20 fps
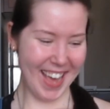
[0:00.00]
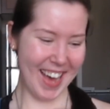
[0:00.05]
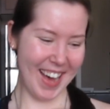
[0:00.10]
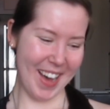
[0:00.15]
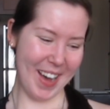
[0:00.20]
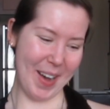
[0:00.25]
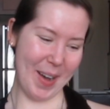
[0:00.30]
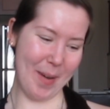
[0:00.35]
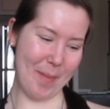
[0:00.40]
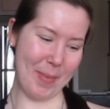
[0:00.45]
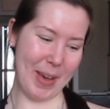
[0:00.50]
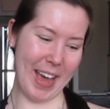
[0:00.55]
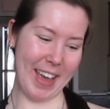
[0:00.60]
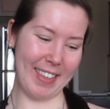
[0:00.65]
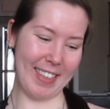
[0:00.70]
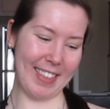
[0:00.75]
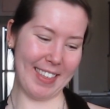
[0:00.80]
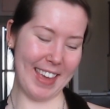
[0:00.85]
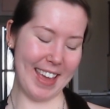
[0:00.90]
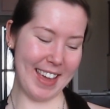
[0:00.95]
I
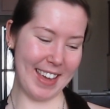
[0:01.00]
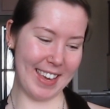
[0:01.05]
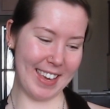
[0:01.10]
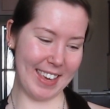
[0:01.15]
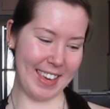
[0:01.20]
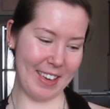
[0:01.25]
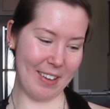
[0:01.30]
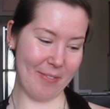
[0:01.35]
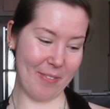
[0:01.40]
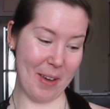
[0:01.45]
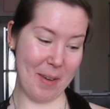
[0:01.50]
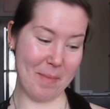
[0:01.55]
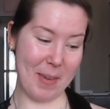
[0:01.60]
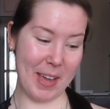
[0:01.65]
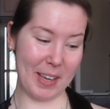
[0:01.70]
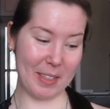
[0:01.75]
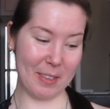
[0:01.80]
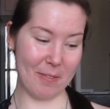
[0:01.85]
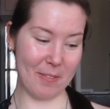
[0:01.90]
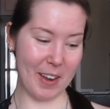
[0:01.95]
think if I
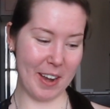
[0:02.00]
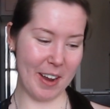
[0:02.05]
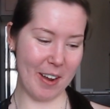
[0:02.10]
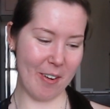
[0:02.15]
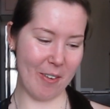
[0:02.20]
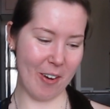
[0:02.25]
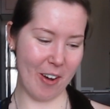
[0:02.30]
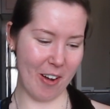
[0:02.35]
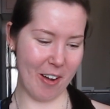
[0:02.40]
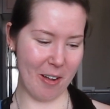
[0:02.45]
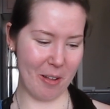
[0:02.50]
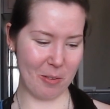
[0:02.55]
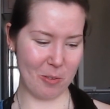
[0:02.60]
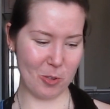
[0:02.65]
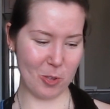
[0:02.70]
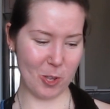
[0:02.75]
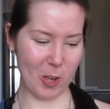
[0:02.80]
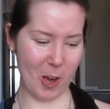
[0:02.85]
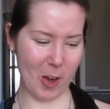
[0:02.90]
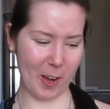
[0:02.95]
make the video on
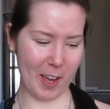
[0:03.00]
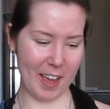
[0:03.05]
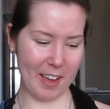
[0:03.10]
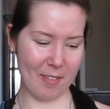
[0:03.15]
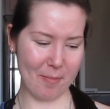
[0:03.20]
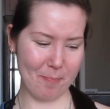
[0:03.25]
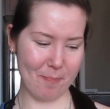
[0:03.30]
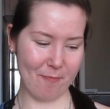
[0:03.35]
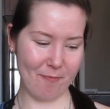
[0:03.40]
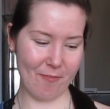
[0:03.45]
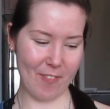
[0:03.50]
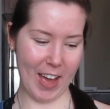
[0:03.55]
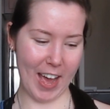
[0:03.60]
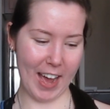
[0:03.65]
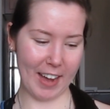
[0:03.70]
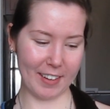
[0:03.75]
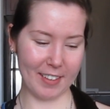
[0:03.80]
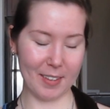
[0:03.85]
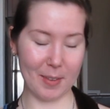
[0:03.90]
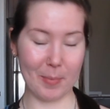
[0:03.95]
shocking
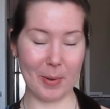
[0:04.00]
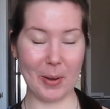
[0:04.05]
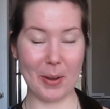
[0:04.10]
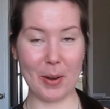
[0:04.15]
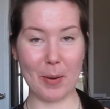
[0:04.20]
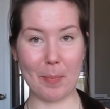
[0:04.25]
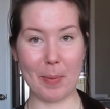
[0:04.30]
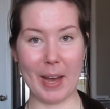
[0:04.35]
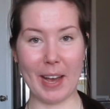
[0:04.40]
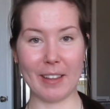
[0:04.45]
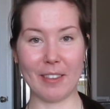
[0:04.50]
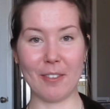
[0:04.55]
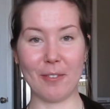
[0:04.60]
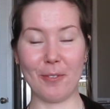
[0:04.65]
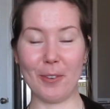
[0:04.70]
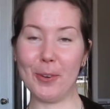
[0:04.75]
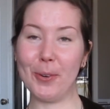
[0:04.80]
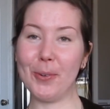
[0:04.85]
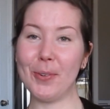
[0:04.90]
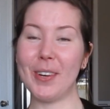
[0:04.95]
facts about your pet's
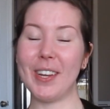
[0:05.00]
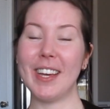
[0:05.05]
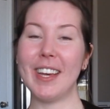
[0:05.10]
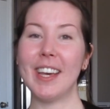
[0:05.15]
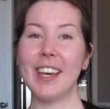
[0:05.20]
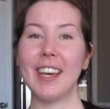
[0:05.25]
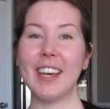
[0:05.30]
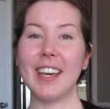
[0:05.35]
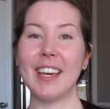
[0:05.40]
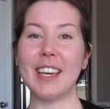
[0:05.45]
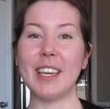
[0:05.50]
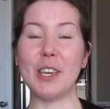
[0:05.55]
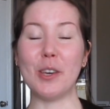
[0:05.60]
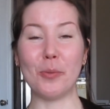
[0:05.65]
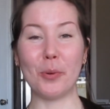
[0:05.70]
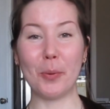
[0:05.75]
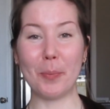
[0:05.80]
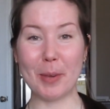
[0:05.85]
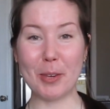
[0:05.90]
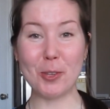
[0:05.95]
food, you
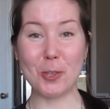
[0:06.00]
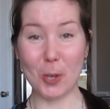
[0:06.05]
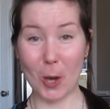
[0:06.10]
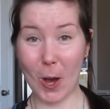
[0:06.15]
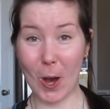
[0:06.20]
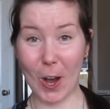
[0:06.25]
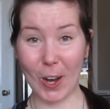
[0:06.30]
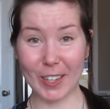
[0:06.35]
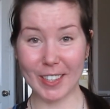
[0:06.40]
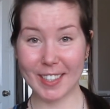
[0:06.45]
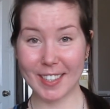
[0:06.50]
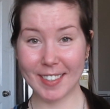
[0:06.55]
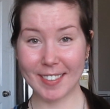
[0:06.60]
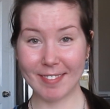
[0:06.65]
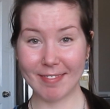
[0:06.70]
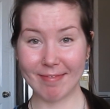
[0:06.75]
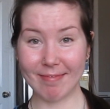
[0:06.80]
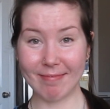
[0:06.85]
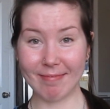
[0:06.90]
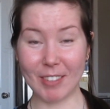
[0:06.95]
will be shocked.
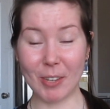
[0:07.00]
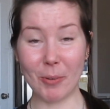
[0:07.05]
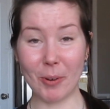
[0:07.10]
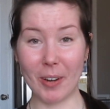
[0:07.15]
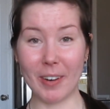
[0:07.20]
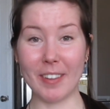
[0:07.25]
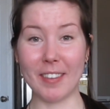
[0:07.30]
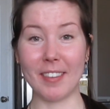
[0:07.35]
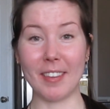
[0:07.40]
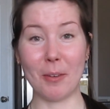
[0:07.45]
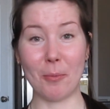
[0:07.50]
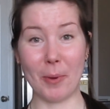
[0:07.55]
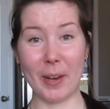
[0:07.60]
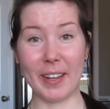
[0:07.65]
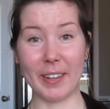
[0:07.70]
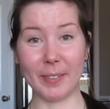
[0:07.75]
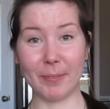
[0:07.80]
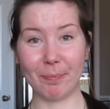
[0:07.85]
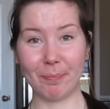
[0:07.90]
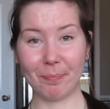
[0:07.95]
You honestly
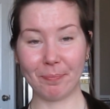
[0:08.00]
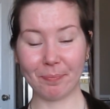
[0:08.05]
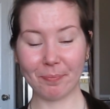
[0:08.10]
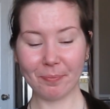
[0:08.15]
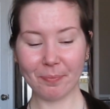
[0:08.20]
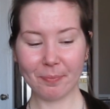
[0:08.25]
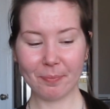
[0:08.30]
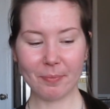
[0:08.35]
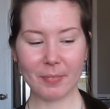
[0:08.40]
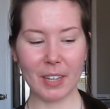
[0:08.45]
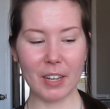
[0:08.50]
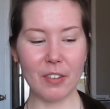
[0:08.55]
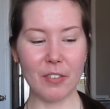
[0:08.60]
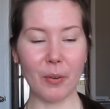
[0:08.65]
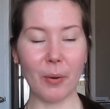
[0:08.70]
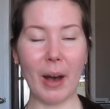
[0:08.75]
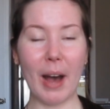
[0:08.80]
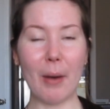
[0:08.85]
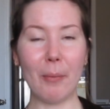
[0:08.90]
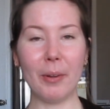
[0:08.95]
will.
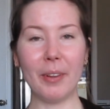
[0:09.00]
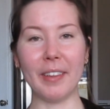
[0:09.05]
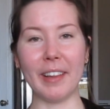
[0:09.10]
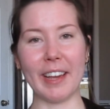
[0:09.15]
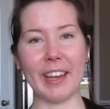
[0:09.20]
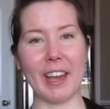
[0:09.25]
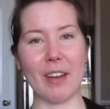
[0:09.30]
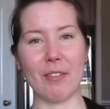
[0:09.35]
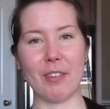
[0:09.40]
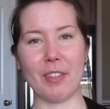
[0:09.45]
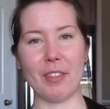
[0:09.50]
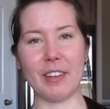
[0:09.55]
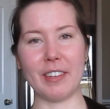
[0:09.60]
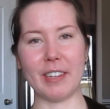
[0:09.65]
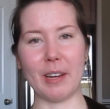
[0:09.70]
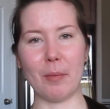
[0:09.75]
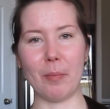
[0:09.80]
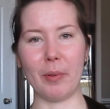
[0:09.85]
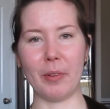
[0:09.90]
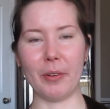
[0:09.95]
So I will link everything
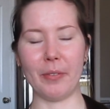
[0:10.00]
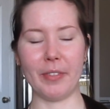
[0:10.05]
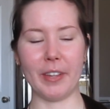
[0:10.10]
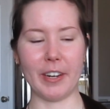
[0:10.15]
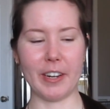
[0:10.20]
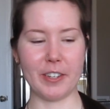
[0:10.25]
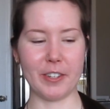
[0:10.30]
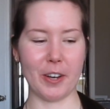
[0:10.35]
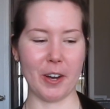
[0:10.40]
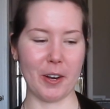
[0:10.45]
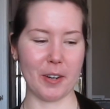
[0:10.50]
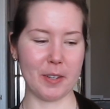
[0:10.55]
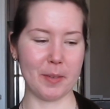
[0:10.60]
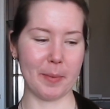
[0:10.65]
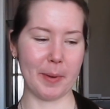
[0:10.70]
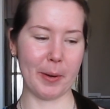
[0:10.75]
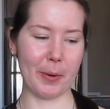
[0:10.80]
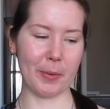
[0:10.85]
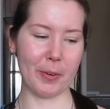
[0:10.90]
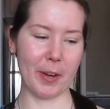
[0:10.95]
down below that I talked
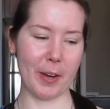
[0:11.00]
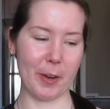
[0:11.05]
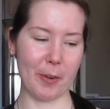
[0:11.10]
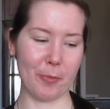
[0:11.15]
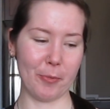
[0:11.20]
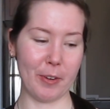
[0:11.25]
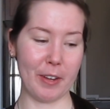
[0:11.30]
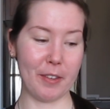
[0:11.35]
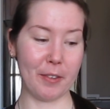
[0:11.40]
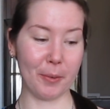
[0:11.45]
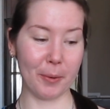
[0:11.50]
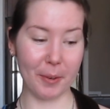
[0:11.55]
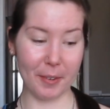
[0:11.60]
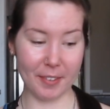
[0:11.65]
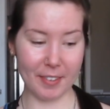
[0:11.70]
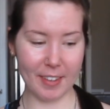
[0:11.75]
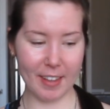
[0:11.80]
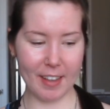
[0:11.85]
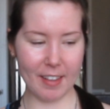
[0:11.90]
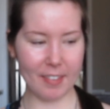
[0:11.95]
about,
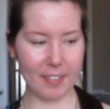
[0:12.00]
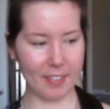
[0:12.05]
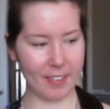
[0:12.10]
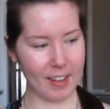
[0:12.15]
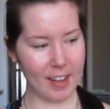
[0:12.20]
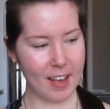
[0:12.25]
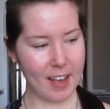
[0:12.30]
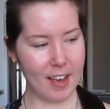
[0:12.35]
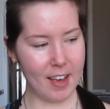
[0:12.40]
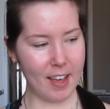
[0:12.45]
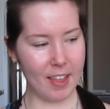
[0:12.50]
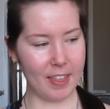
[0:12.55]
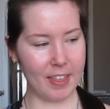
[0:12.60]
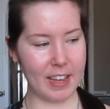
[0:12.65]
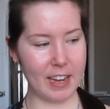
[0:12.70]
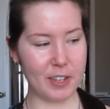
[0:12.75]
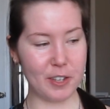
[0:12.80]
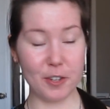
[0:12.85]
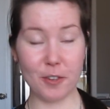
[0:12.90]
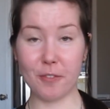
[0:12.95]
resources,
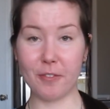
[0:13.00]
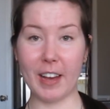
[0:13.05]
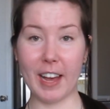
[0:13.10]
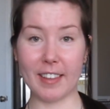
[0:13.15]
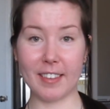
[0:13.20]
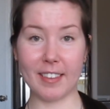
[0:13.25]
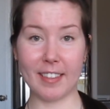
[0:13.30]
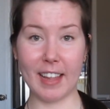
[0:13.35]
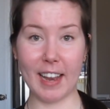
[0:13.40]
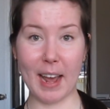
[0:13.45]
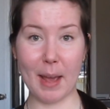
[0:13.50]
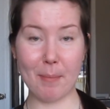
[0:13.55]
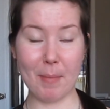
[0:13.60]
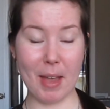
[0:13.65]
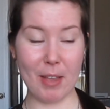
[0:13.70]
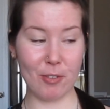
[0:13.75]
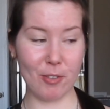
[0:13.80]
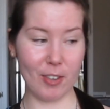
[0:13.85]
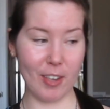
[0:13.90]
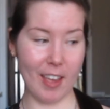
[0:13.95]
the two vets that I
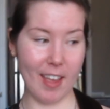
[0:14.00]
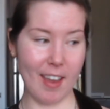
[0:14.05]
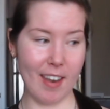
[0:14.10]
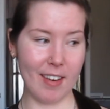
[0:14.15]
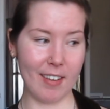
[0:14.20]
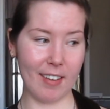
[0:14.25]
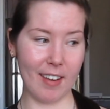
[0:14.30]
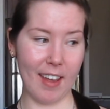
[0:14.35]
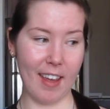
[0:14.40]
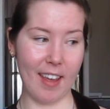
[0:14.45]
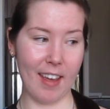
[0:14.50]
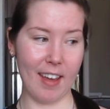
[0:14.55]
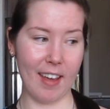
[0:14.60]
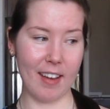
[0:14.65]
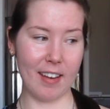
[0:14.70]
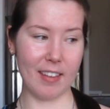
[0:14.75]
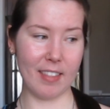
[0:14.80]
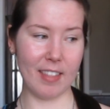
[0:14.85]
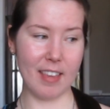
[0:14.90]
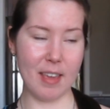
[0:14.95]
mentioned,
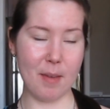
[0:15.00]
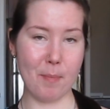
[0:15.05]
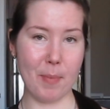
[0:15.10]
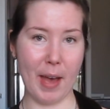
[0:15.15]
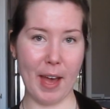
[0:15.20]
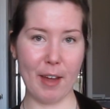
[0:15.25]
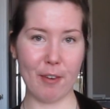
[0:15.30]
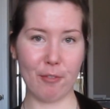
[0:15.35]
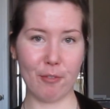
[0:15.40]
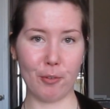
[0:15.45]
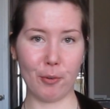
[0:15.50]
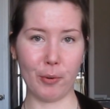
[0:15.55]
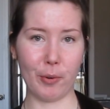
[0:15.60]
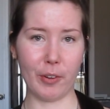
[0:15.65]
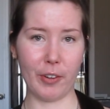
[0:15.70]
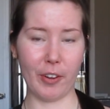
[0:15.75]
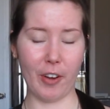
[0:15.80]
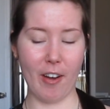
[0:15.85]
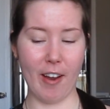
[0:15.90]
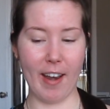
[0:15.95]
and the Pet
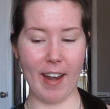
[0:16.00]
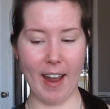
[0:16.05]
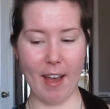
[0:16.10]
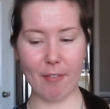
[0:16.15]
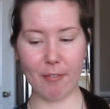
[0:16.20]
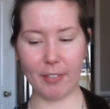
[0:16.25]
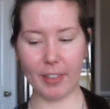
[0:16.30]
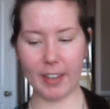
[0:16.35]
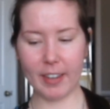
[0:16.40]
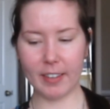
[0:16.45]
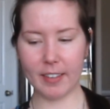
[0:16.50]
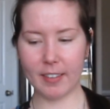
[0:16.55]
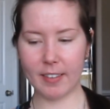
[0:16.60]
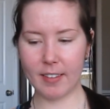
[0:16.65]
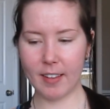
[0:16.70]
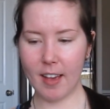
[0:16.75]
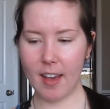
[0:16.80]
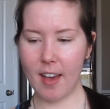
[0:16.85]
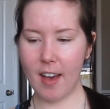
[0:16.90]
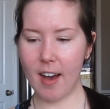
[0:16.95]
Fooled on Netflix.
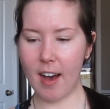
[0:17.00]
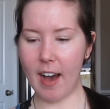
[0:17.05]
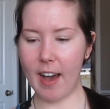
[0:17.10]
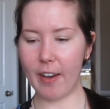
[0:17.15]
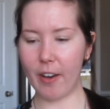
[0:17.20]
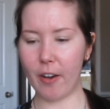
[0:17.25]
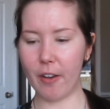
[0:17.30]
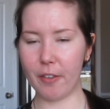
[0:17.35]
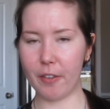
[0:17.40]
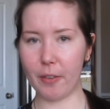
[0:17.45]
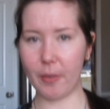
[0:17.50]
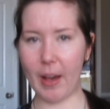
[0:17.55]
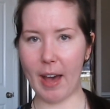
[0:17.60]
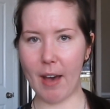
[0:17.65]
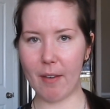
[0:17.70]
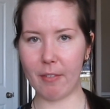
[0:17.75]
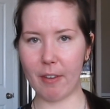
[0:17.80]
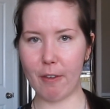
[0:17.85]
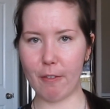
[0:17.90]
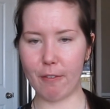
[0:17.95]
I also
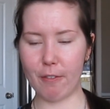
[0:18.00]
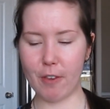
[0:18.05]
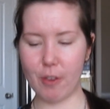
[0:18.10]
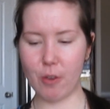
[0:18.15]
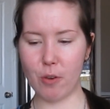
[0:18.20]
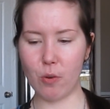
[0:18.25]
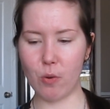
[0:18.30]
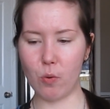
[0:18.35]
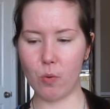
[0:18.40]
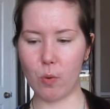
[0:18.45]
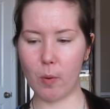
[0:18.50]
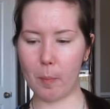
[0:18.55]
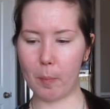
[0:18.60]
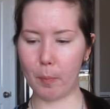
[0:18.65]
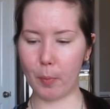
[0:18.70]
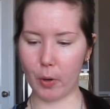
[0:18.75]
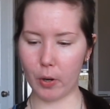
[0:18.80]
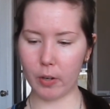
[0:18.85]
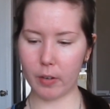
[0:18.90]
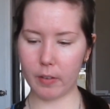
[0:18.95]
have a few
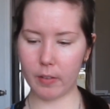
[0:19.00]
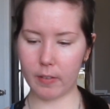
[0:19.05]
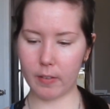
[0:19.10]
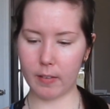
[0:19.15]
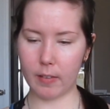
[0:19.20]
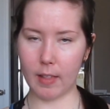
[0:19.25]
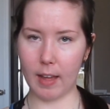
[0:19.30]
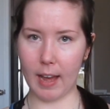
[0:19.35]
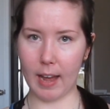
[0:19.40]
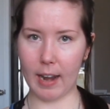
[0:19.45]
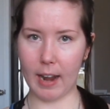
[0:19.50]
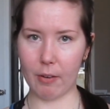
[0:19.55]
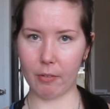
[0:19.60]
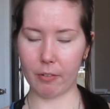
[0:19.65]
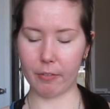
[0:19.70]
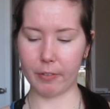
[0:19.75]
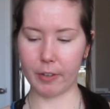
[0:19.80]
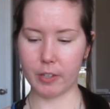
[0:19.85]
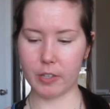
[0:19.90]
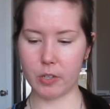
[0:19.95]
books that I
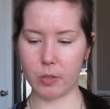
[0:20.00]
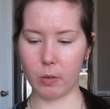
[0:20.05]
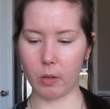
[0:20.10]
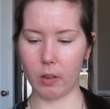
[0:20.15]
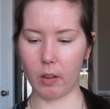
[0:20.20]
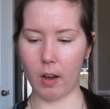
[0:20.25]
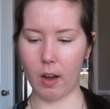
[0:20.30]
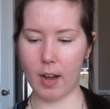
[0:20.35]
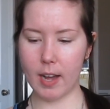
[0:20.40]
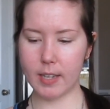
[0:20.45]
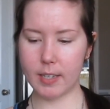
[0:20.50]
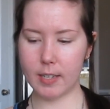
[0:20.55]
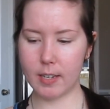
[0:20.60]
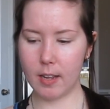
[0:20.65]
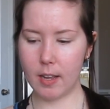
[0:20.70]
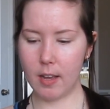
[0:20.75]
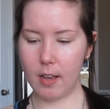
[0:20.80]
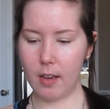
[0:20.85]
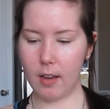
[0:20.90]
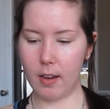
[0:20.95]
refer to a lot.
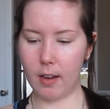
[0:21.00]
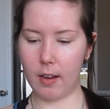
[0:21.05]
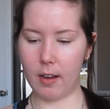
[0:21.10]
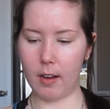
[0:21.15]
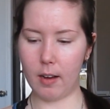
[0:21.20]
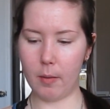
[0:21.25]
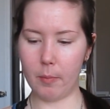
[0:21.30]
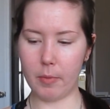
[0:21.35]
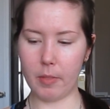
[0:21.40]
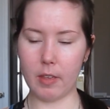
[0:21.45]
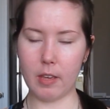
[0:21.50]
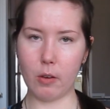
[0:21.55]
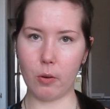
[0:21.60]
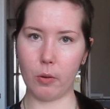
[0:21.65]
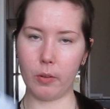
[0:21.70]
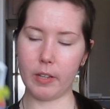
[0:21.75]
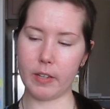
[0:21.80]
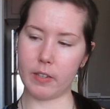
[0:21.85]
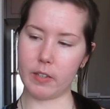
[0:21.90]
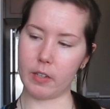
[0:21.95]
The
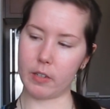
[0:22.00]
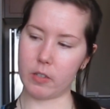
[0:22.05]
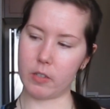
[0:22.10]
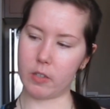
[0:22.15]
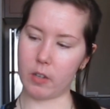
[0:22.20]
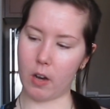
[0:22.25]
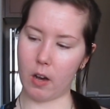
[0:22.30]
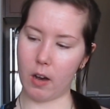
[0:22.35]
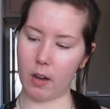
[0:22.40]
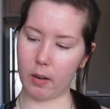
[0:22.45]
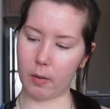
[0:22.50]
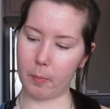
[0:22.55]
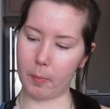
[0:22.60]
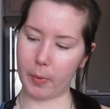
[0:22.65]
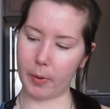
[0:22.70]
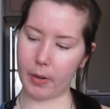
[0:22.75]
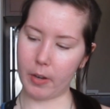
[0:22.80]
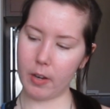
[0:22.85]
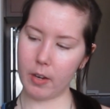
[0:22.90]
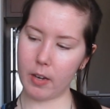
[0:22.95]
Holistic Dog
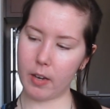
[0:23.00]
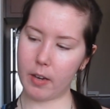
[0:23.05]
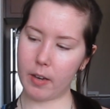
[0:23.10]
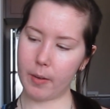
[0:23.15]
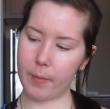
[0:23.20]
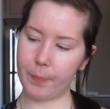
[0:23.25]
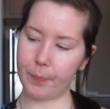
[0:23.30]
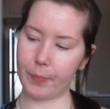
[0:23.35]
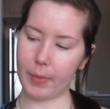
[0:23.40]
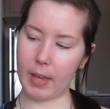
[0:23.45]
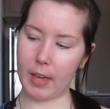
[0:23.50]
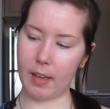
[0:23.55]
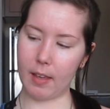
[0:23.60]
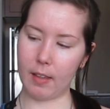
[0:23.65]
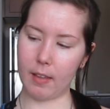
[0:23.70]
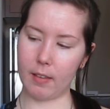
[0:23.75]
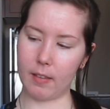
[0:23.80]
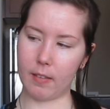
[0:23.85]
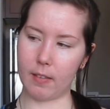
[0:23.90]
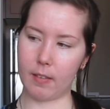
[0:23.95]
book
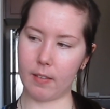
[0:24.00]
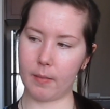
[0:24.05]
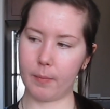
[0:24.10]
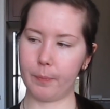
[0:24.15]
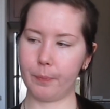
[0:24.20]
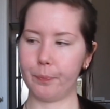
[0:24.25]
is